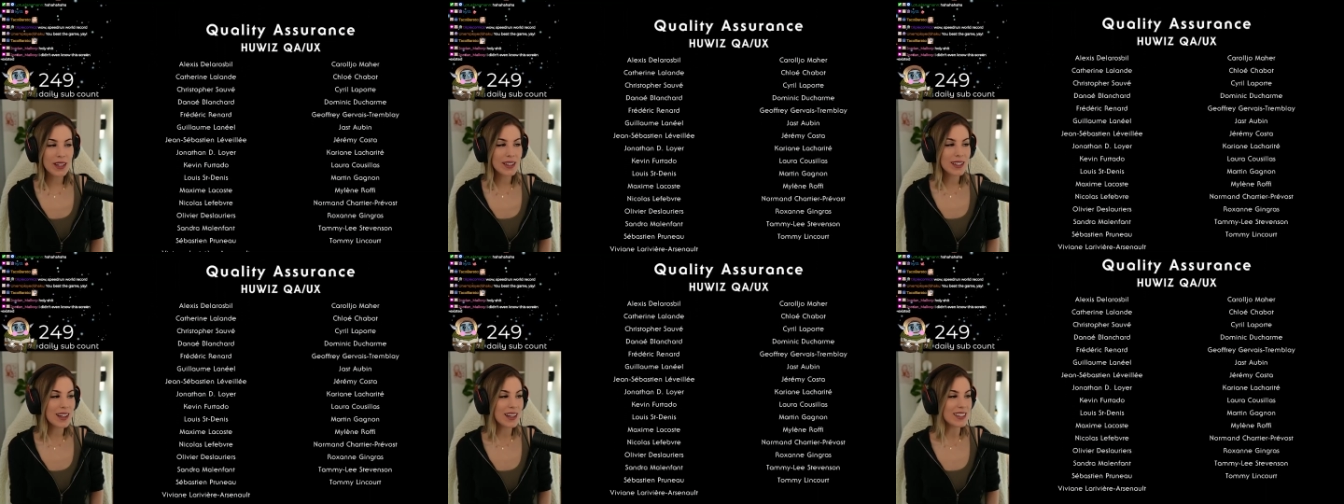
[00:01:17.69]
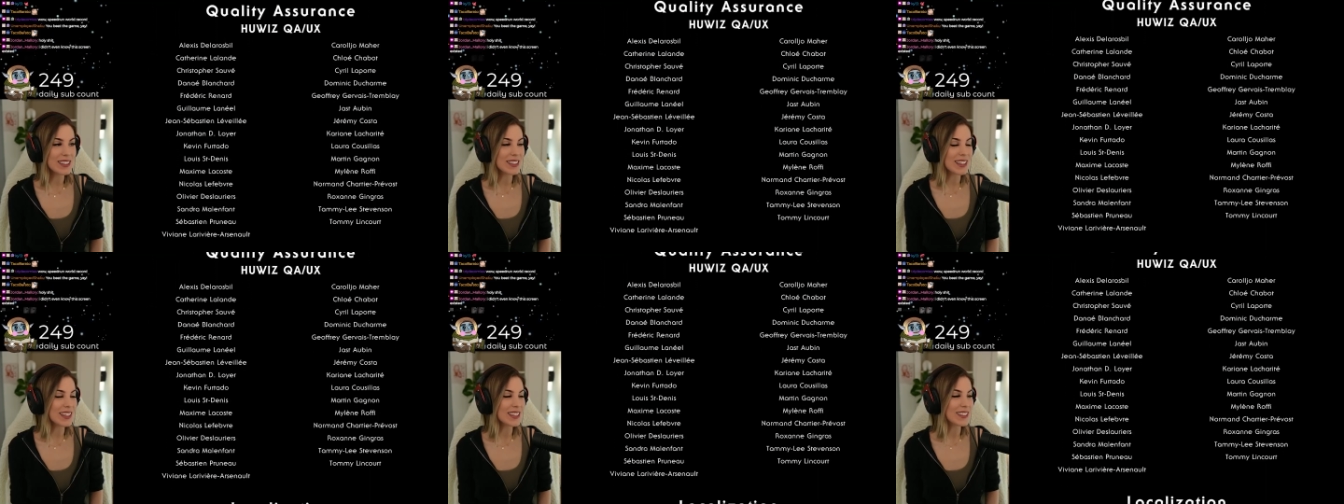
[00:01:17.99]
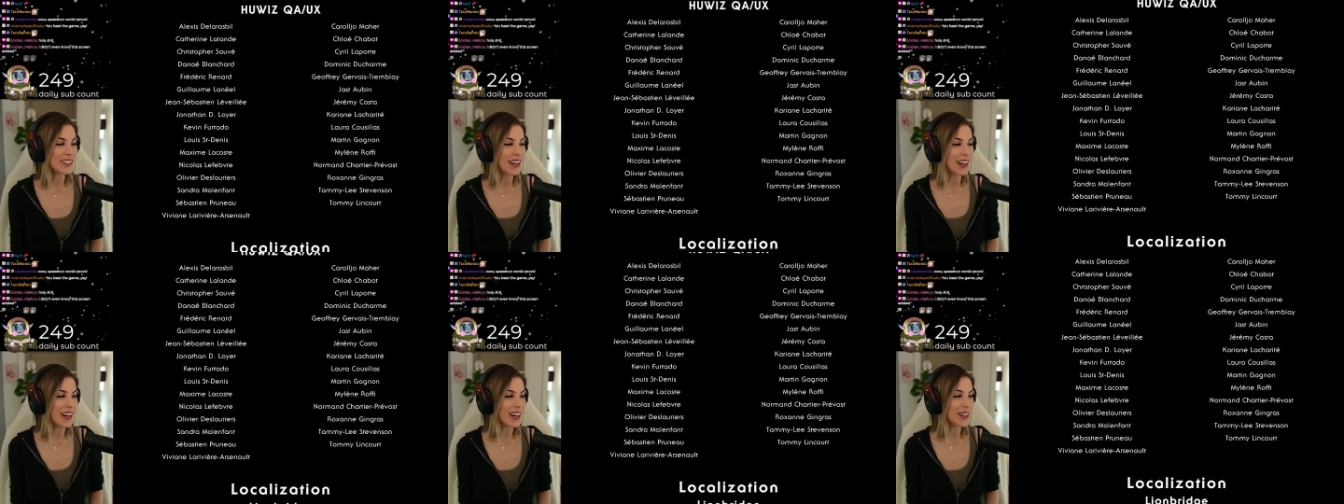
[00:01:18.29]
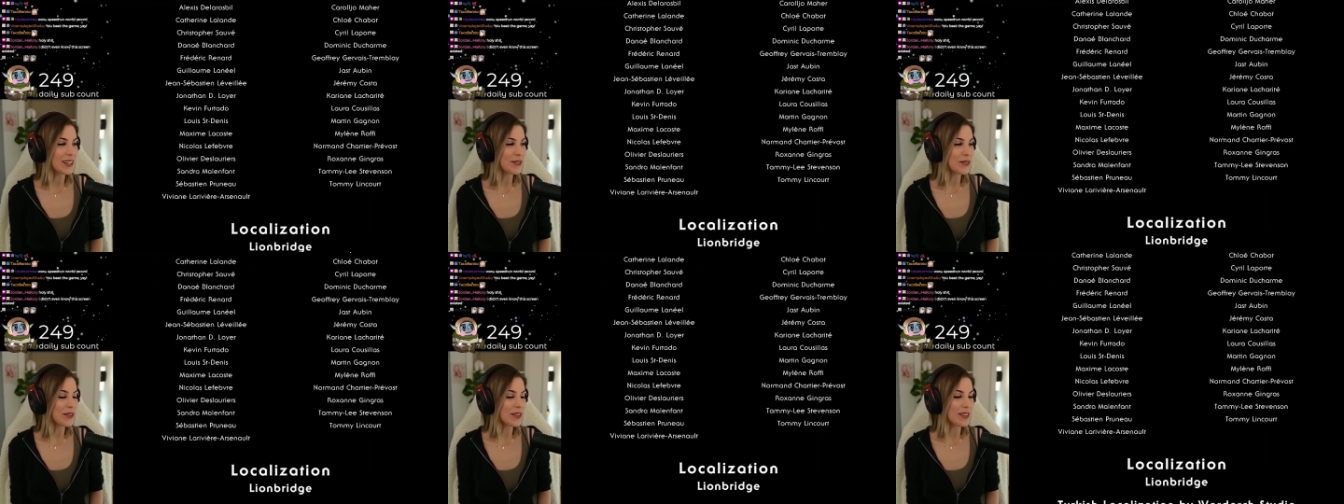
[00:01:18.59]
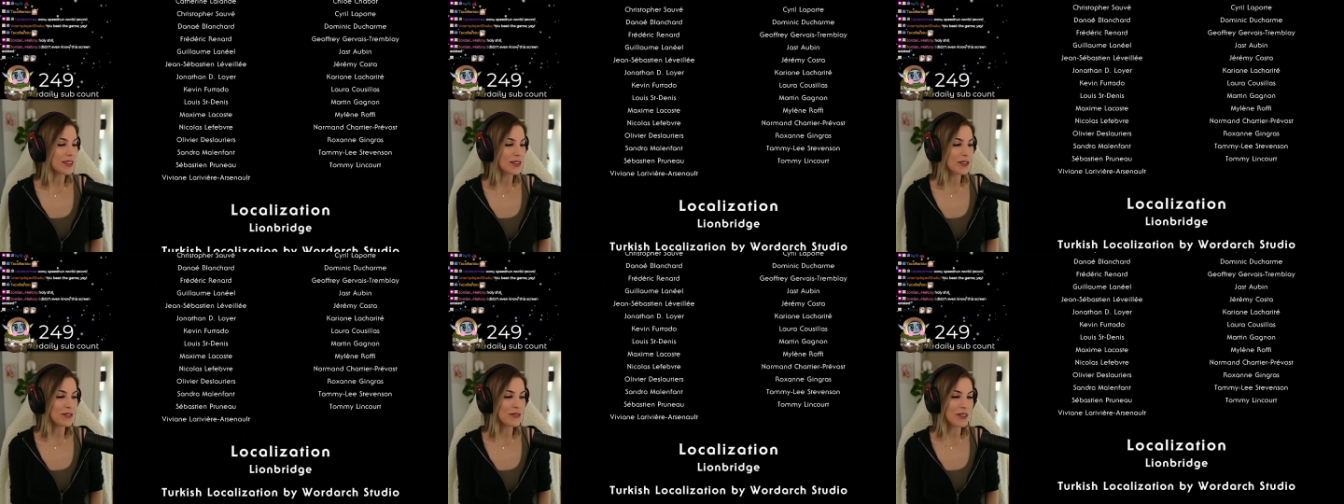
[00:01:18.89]
Guys, I died
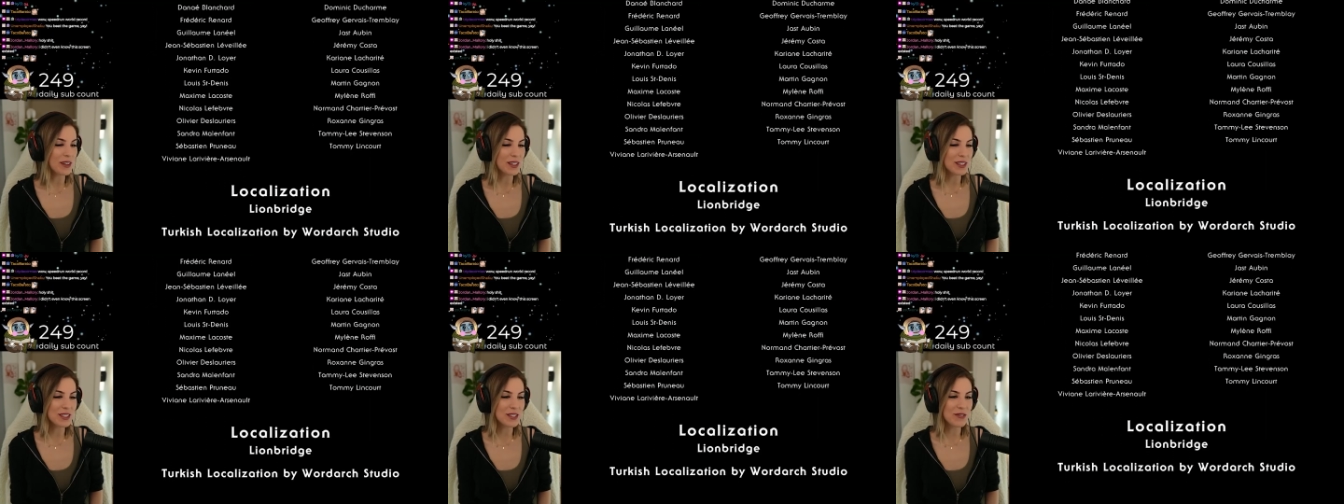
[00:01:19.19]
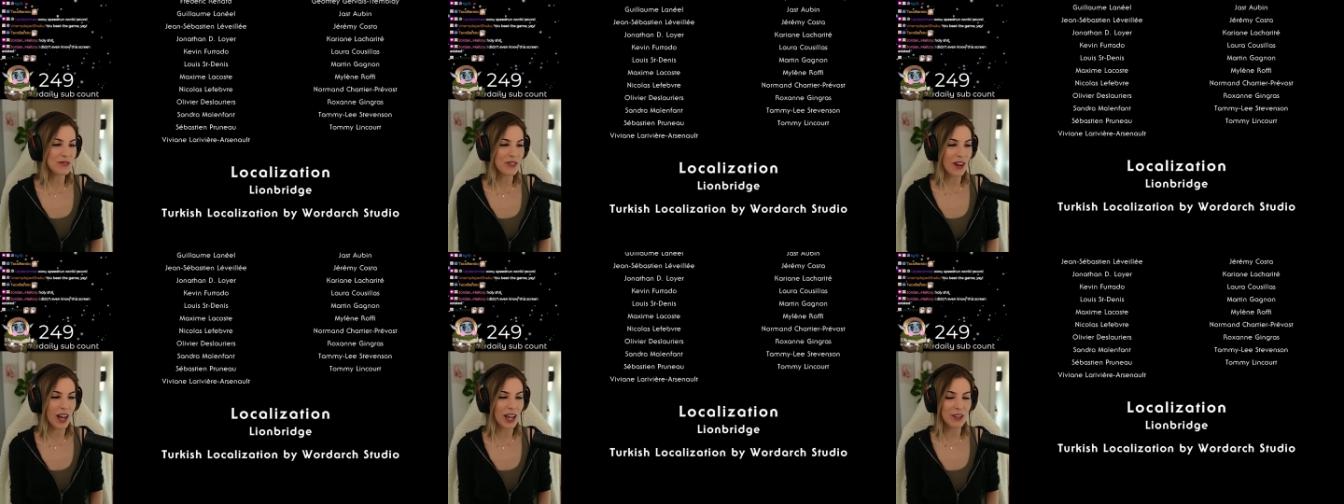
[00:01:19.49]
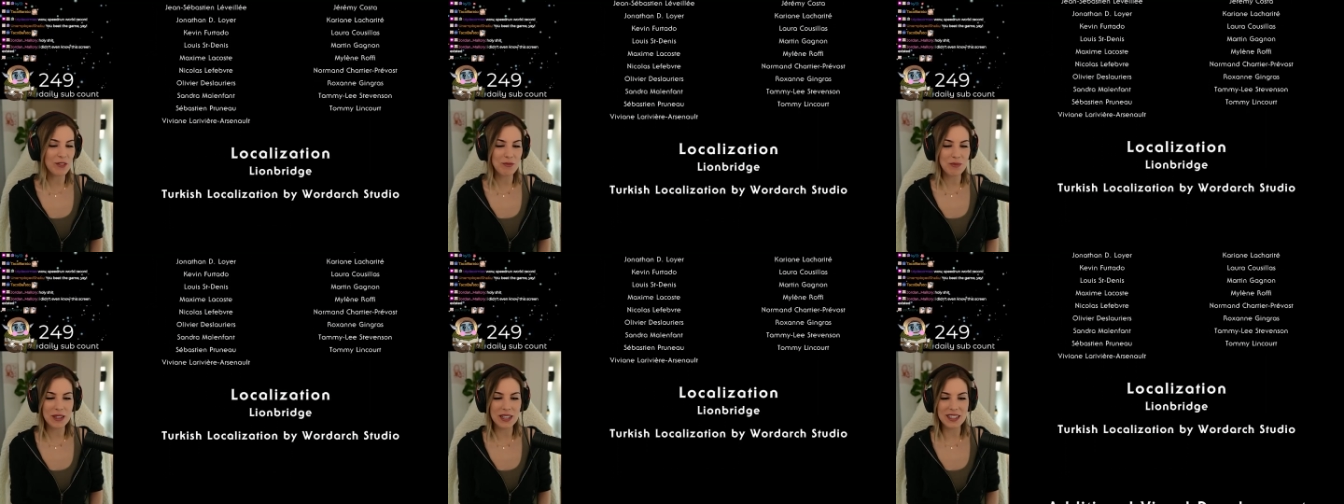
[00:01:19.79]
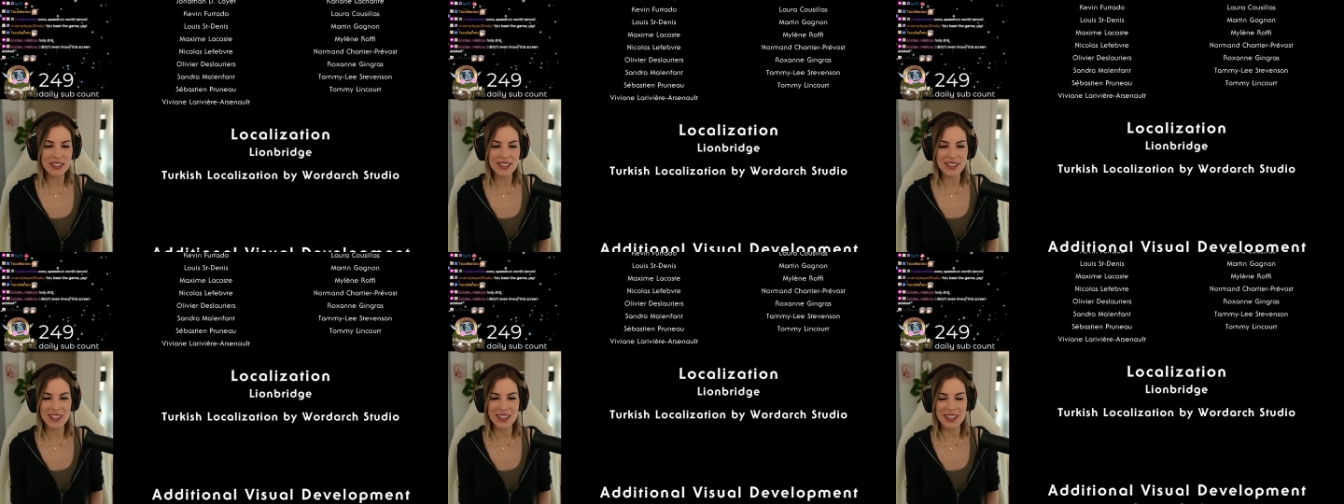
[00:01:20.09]
within the first five minutes of the